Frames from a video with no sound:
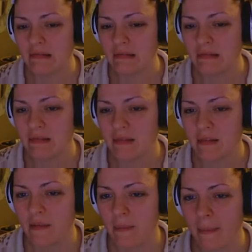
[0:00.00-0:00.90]

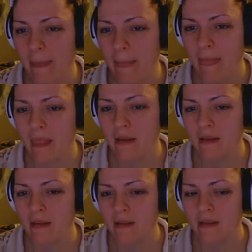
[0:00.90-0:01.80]

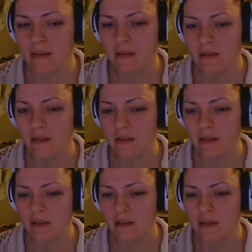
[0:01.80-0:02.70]

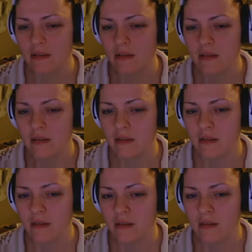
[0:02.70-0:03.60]

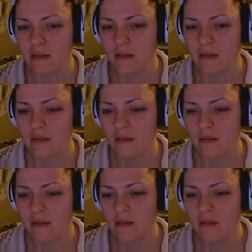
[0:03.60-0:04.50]

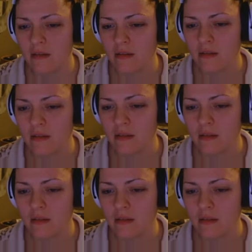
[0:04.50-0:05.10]
Nothing is said.